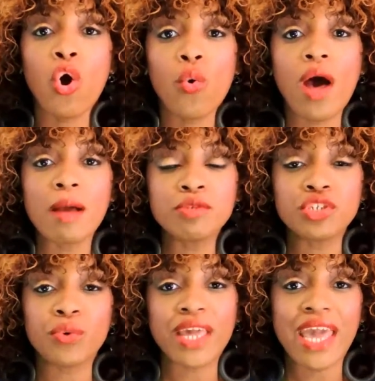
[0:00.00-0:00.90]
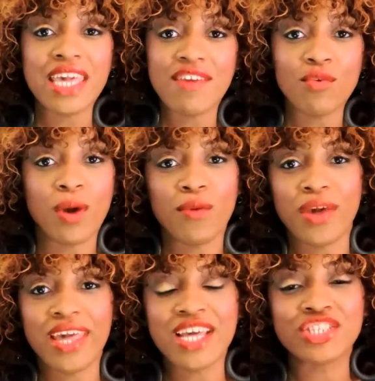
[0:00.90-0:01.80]
Who I'm doing a giveaway
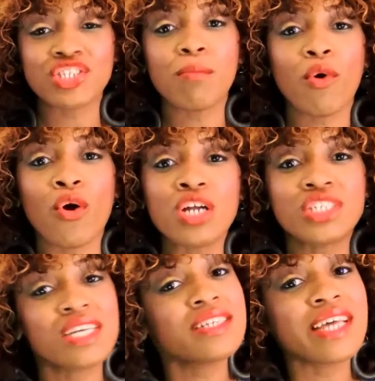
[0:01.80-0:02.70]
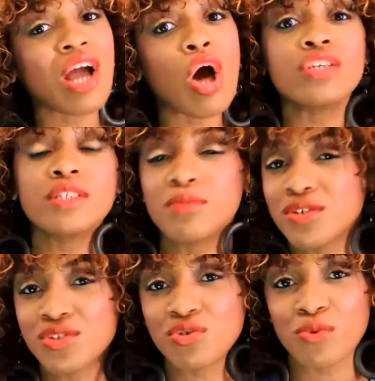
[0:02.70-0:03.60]
with is Samora. She is an awesome
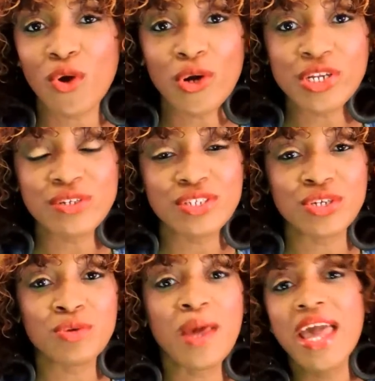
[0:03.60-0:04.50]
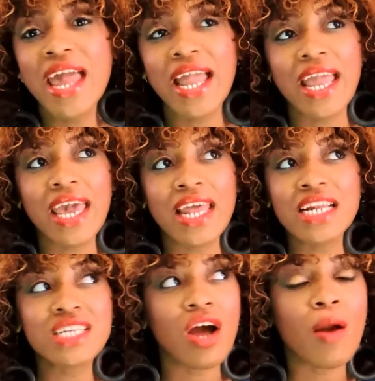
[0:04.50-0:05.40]
YouTuber on YouTube,
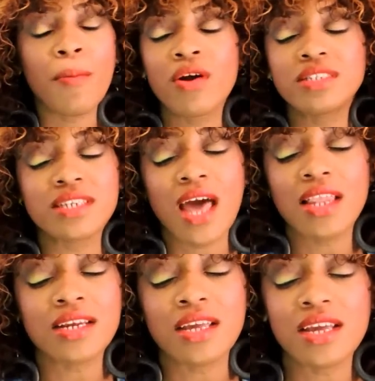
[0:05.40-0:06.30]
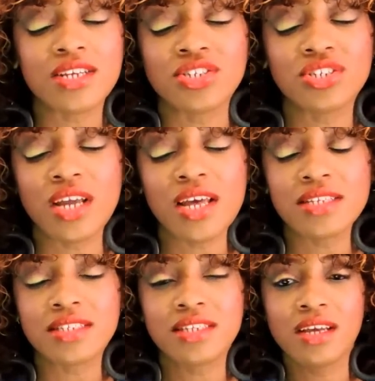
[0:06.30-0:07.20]
and her personality is
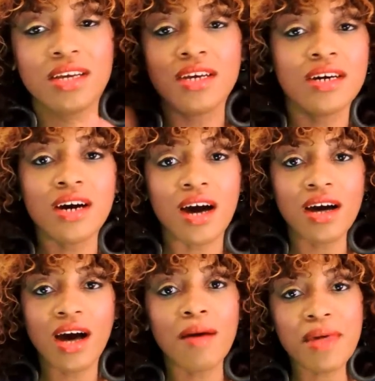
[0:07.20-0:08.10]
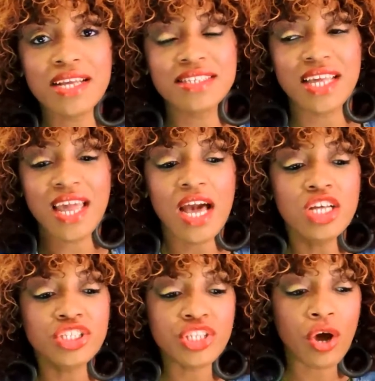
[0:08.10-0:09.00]
just uh, amazing.
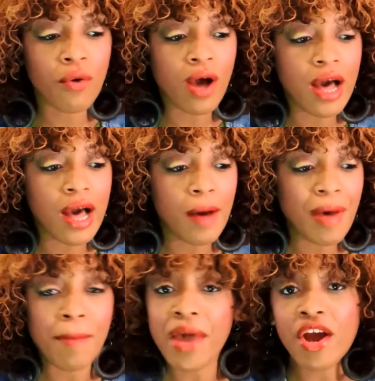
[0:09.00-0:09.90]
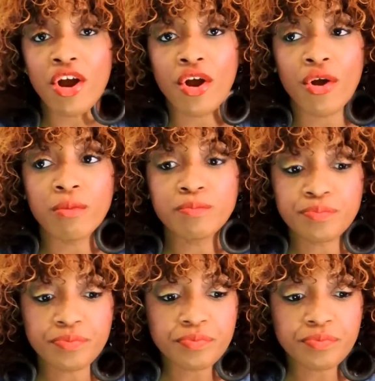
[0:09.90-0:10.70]
So um, I met her.